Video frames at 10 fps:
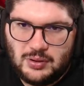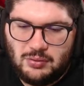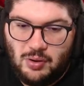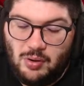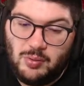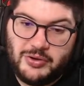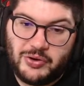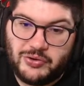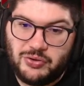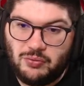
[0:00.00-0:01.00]
Well, what you
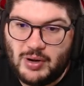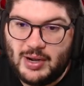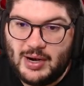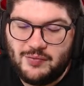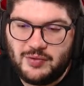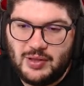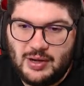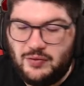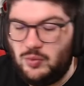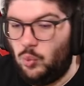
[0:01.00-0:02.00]
could do right after that
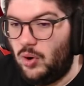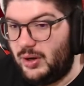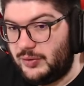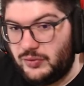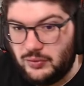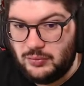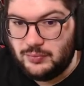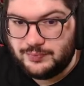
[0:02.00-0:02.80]
if you wanted to